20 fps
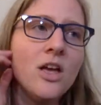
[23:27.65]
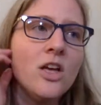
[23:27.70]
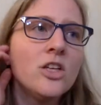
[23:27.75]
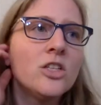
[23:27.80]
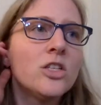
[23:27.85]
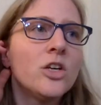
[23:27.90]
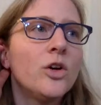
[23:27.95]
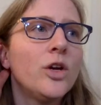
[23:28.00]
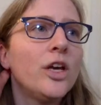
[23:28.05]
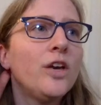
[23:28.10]

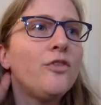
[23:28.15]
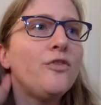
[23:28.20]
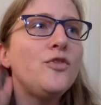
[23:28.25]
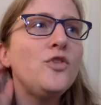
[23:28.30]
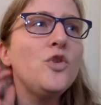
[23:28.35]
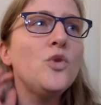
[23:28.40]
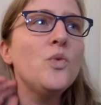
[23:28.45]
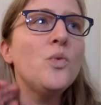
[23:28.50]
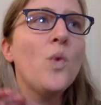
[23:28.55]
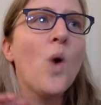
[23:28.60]
So if
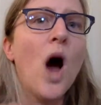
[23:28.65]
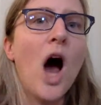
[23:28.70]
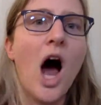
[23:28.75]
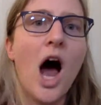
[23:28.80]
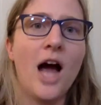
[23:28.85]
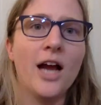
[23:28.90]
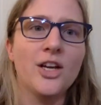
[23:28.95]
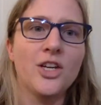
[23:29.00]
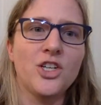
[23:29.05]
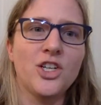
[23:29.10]
you
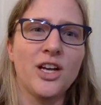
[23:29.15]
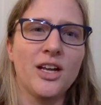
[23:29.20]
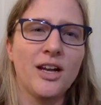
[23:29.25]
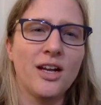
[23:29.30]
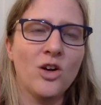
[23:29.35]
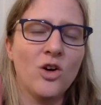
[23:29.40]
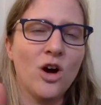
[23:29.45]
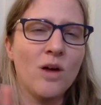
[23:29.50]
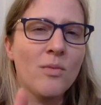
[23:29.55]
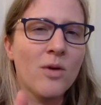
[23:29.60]
watch, and I
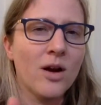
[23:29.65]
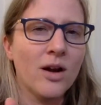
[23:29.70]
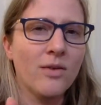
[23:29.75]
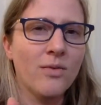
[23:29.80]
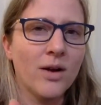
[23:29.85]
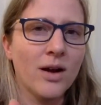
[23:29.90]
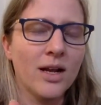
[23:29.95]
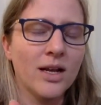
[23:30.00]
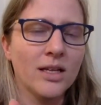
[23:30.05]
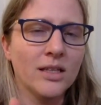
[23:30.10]
know I'm already
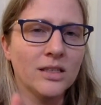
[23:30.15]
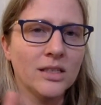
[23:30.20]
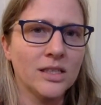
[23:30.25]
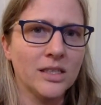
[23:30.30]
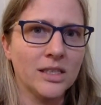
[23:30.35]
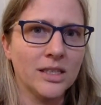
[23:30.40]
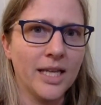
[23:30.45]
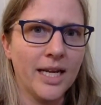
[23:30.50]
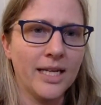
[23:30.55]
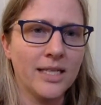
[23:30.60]
running a
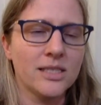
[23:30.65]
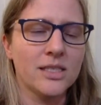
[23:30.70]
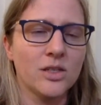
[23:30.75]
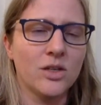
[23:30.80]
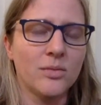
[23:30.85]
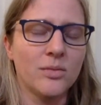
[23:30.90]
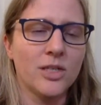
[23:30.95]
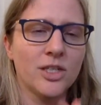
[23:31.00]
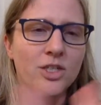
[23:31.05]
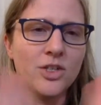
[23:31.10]
little late, so
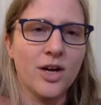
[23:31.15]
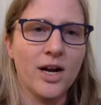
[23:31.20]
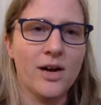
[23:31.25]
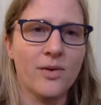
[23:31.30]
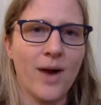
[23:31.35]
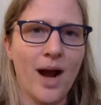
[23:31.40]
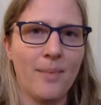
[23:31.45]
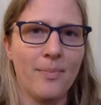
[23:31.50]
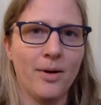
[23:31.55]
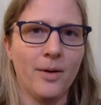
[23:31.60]
I'm going to try to
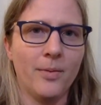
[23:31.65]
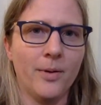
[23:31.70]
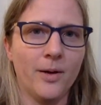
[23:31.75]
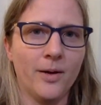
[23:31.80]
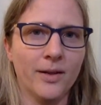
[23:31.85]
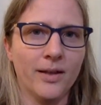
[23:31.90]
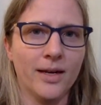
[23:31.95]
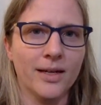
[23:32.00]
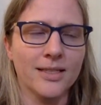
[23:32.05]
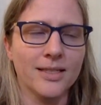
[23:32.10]
wrap up here
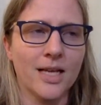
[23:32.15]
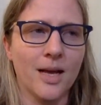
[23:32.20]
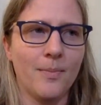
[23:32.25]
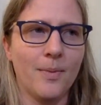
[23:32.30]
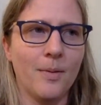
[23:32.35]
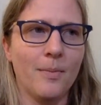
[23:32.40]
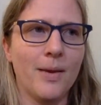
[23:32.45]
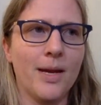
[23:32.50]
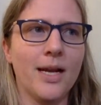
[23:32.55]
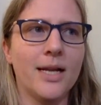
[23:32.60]
in the next
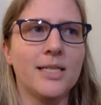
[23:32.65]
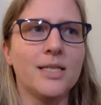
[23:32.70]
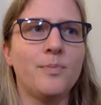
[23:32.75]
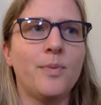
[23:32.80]
couple minutes,